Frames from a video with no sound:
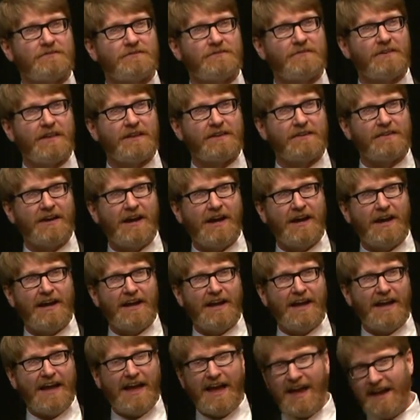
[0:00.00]
Like, I,
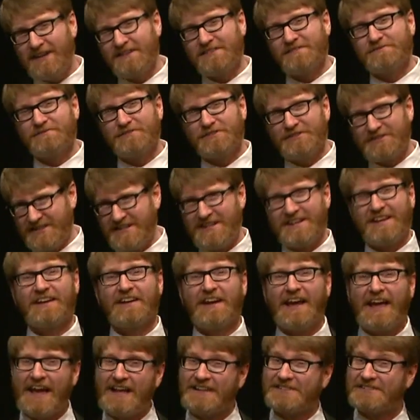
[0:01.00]
I hate seeing it.
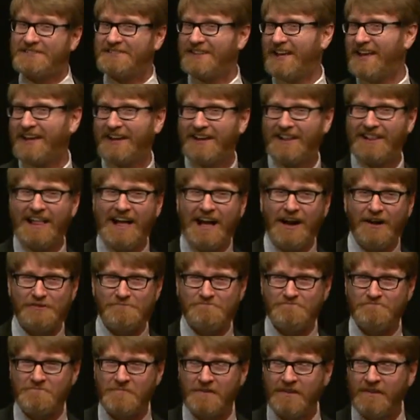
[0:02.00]
I hate saying it
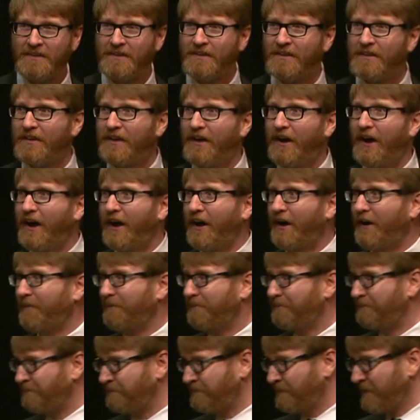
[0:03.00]
aloud.
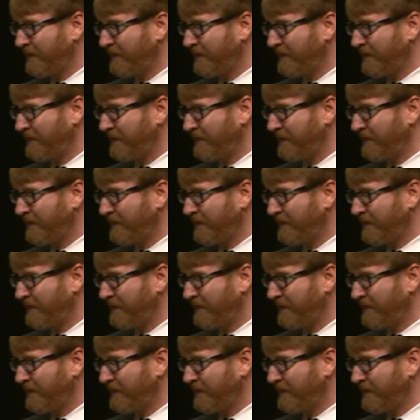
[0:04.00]
Um,